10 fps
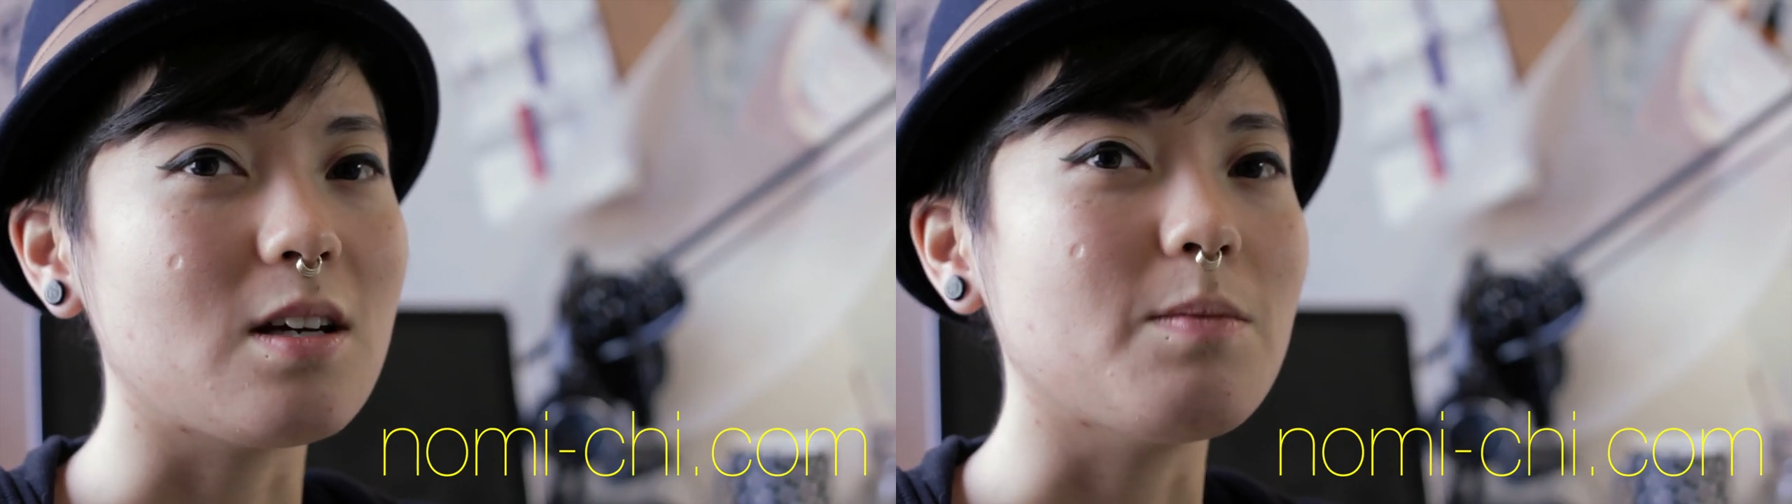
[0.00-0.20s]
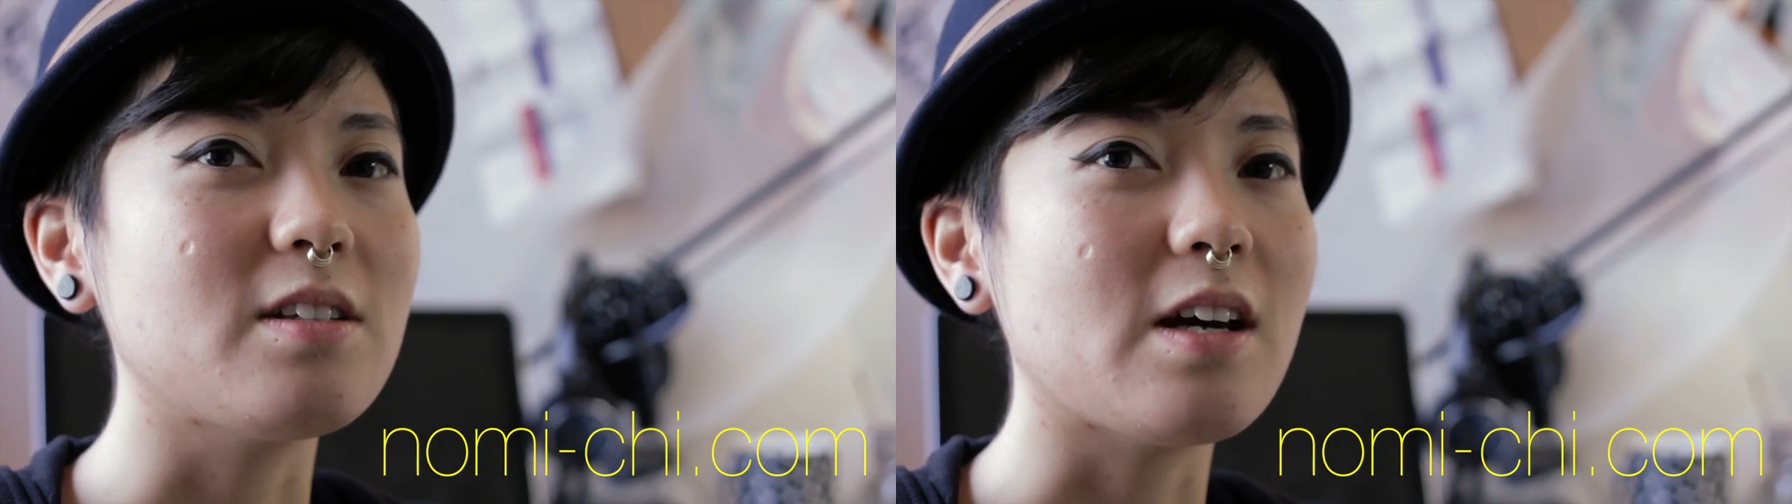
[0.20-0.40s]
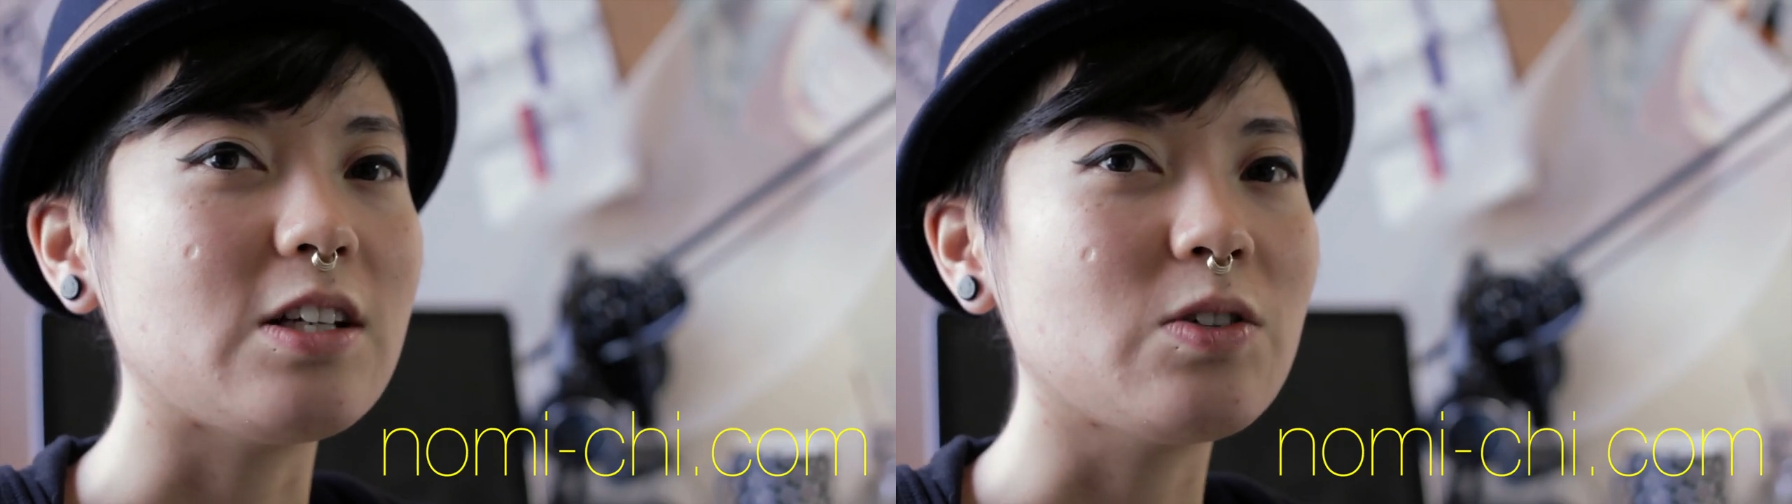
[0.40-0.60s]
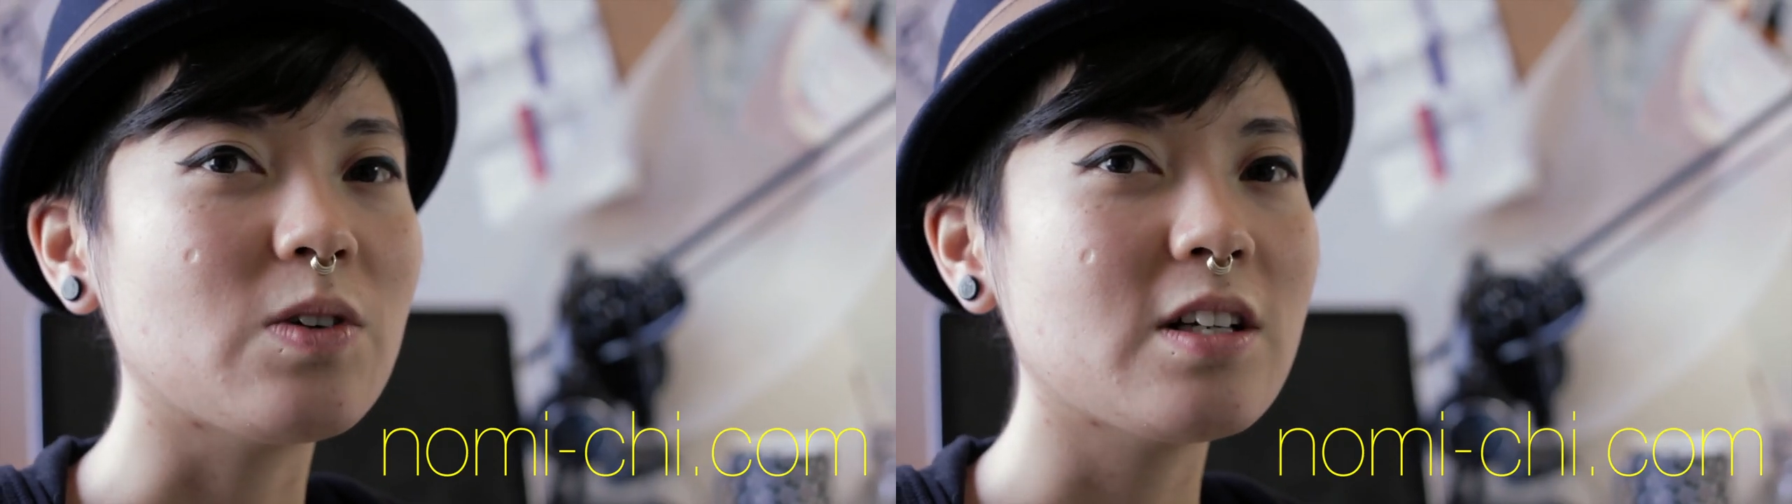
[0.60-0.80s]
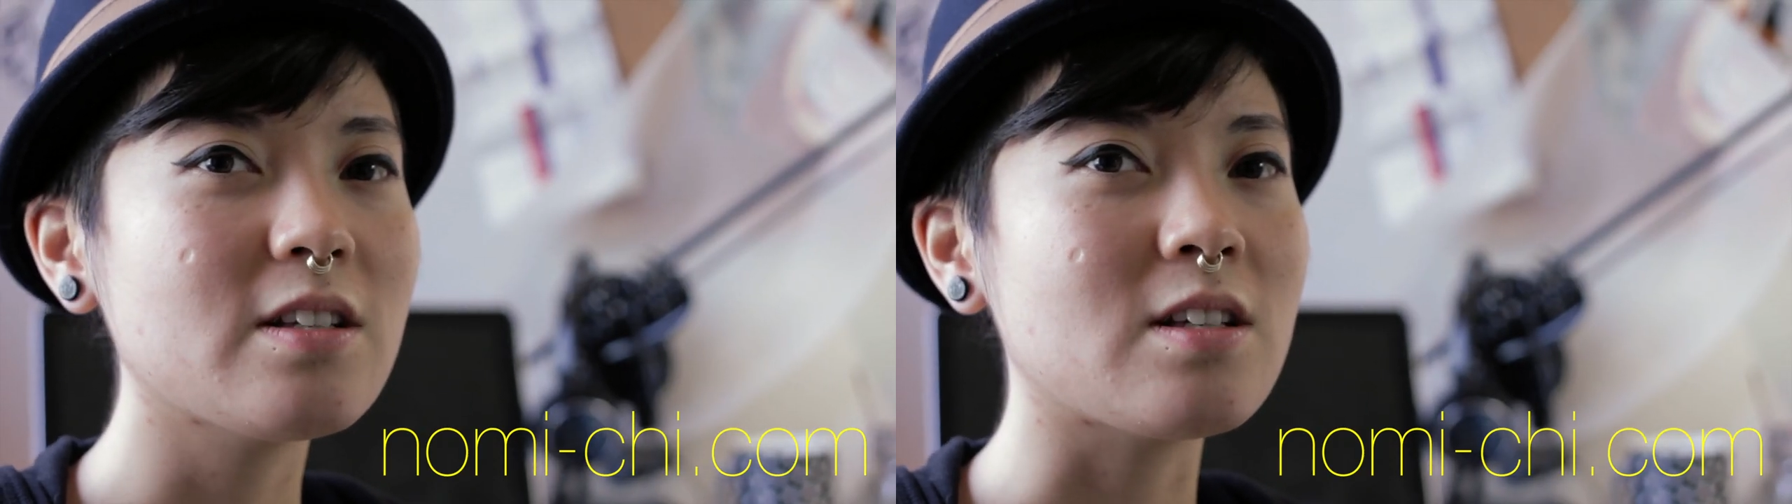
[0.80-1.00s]
and I'm a
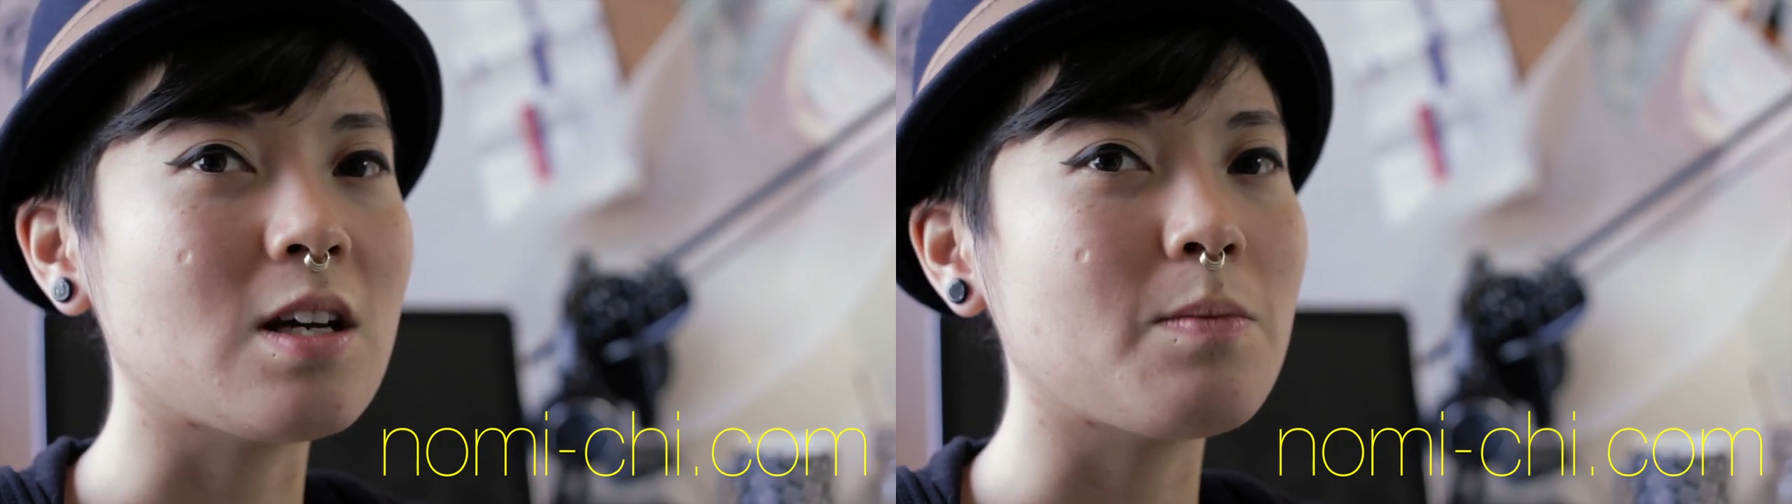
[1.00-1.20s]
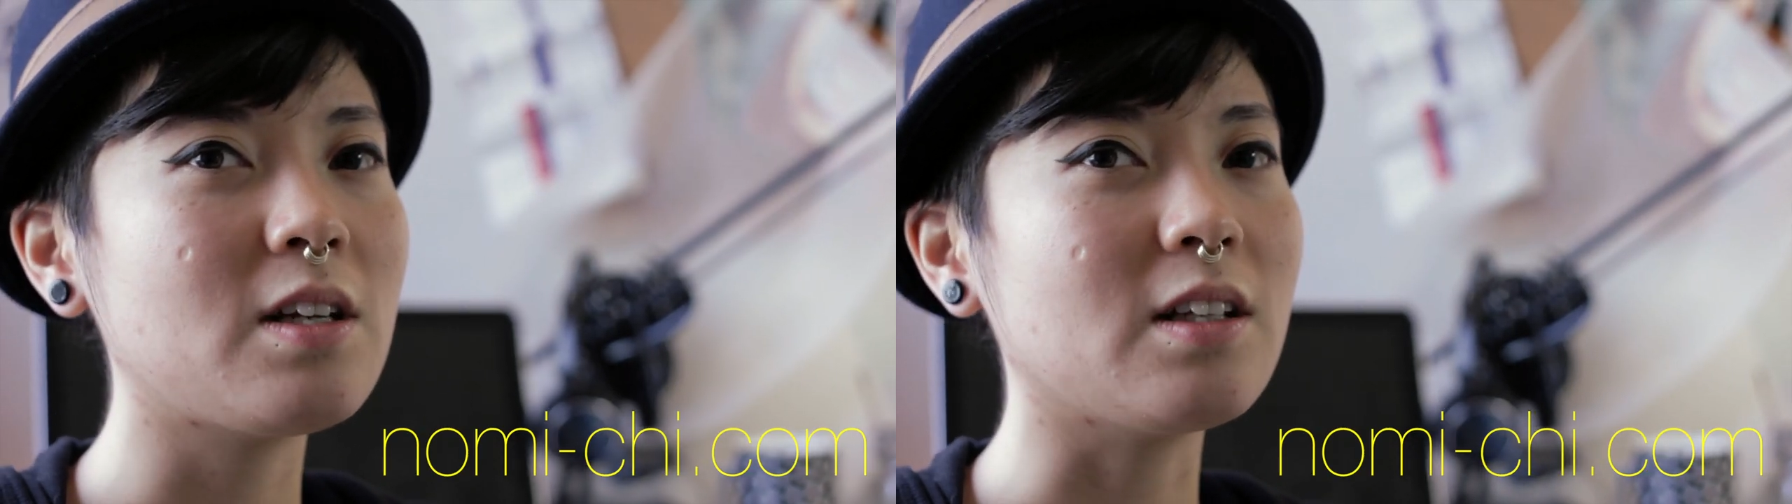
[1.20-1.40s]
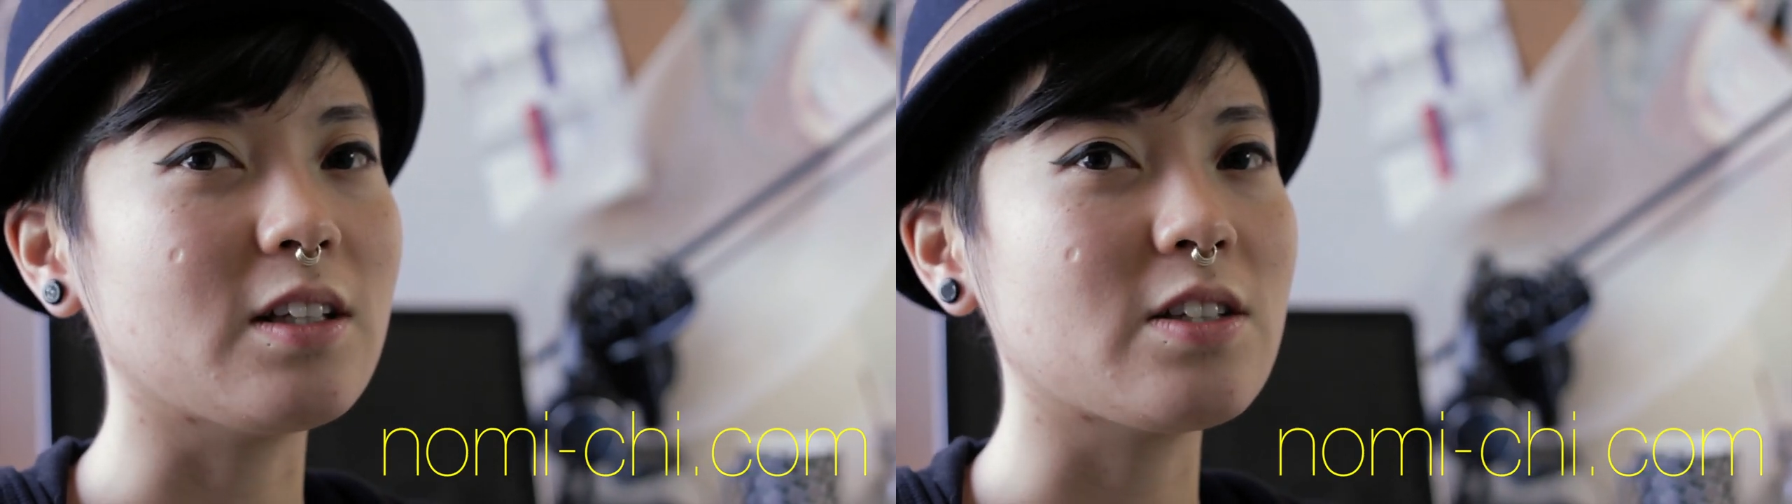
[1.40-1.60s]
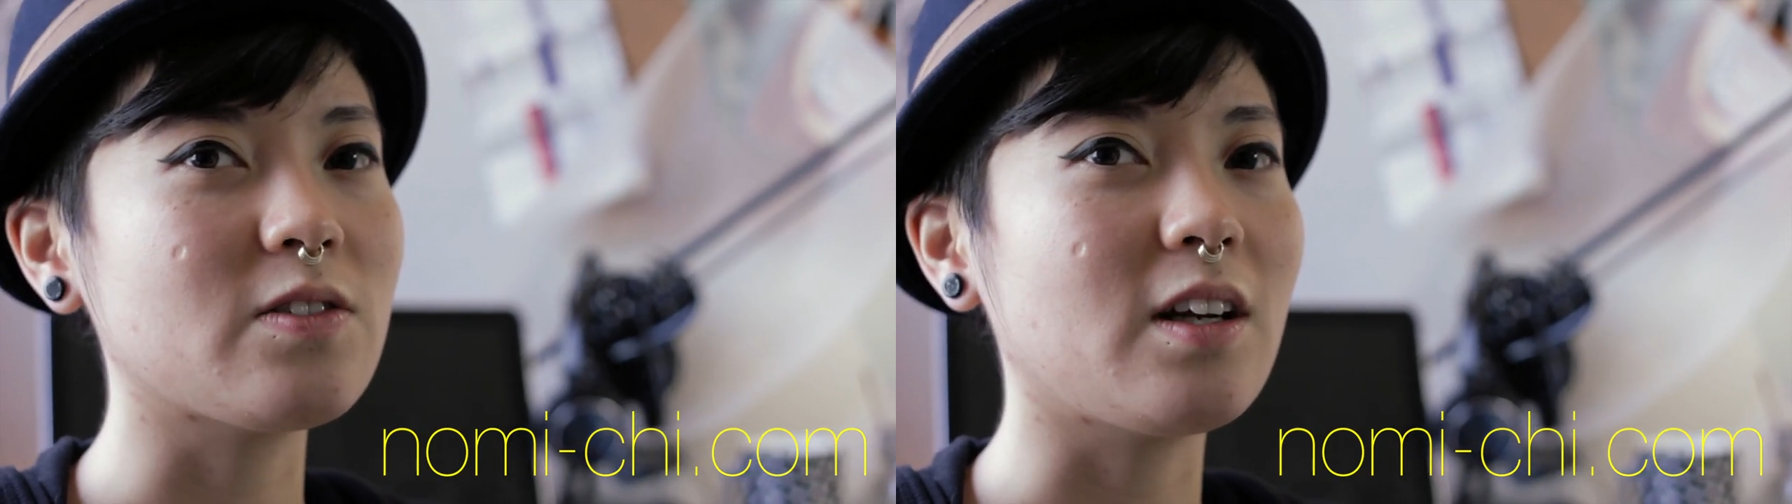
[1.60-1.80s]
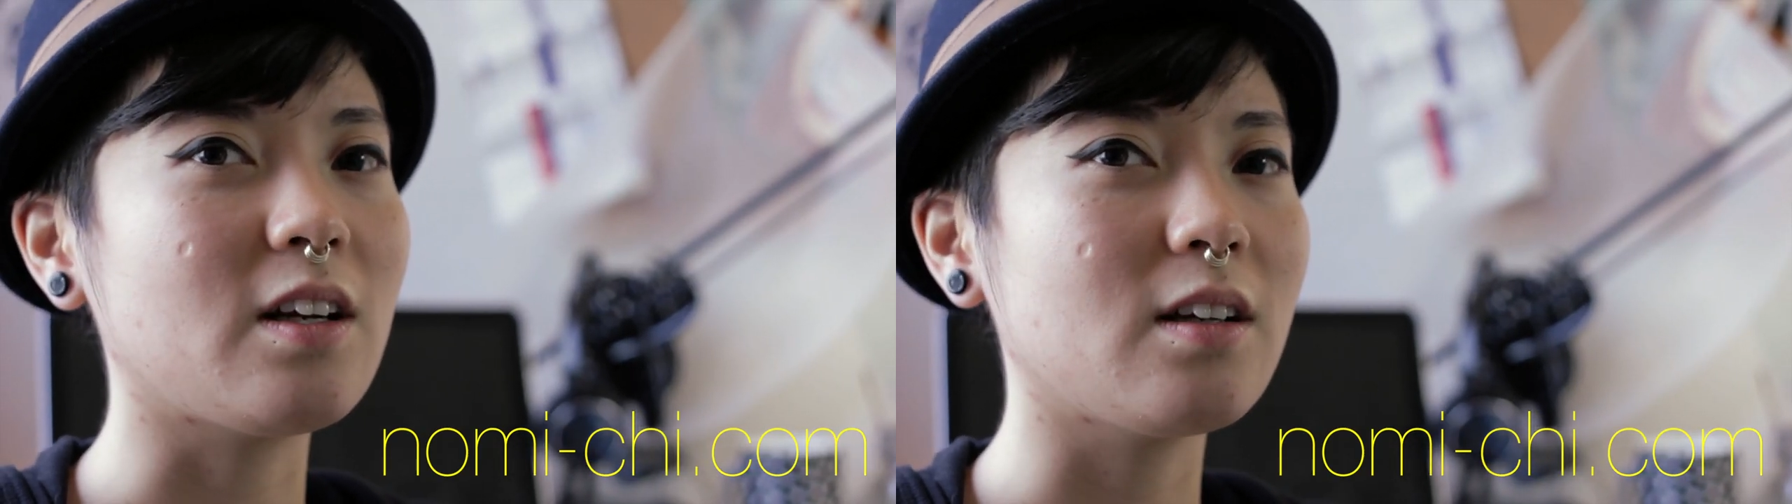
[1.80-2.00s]
tattoo artist, and I'm an
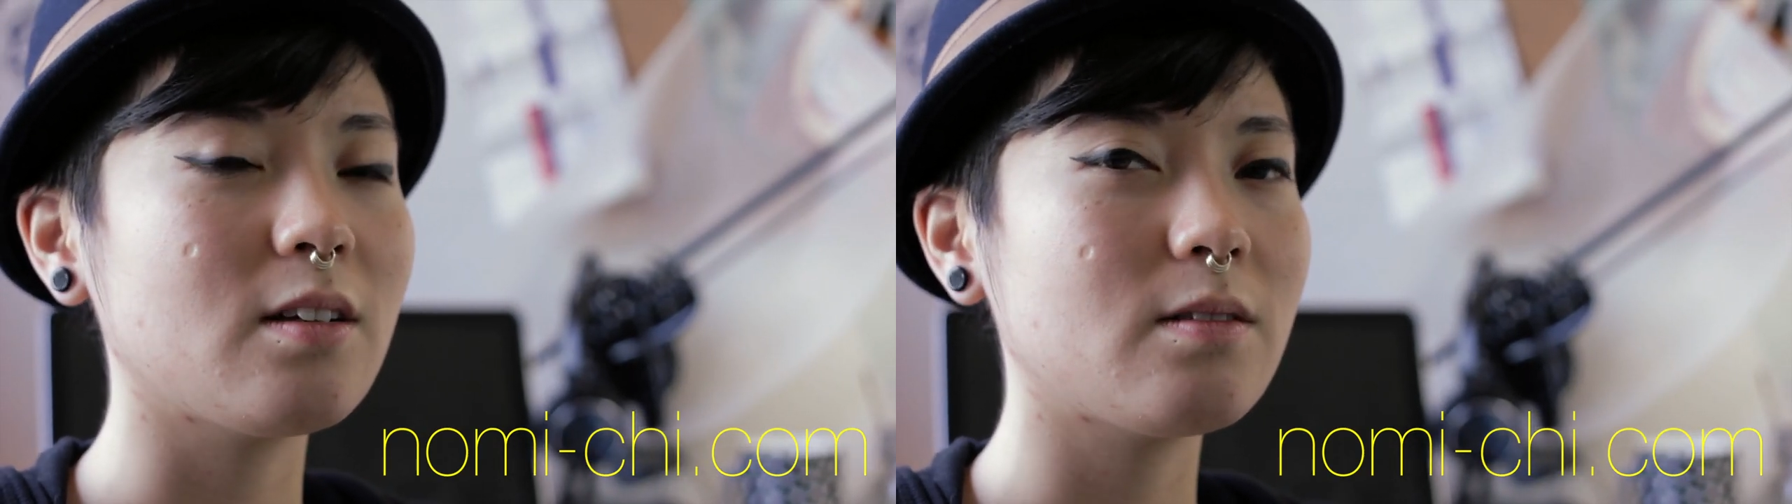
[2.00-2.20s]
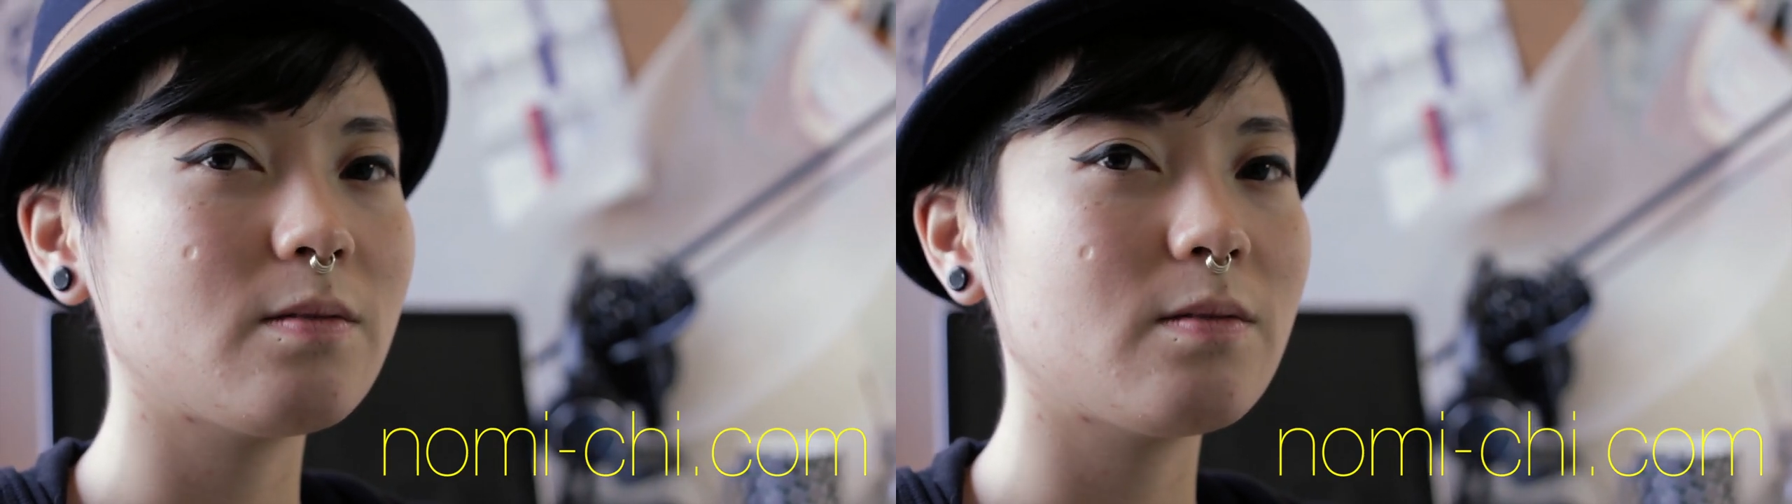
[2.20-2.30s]
illustrator.